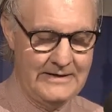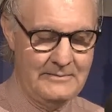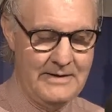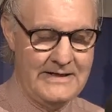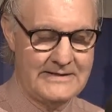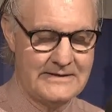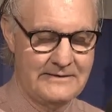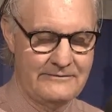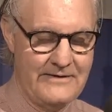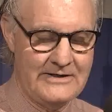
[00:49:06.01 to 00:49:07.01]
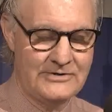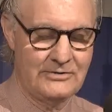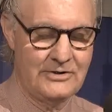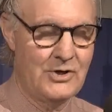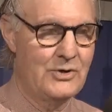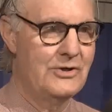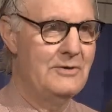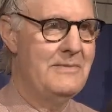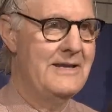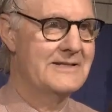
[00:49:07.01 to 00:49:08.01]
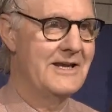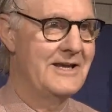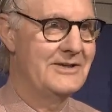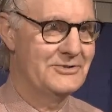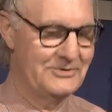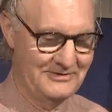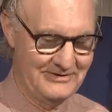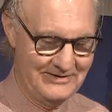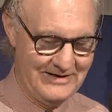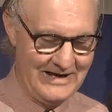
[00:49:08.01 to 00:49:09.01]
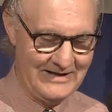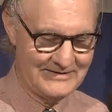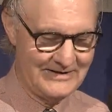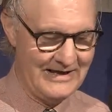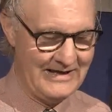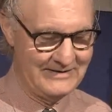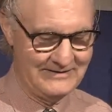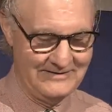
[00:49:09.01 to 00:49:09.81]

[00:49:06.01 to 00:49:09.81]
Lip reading: amazing facial yoga massage. How's that?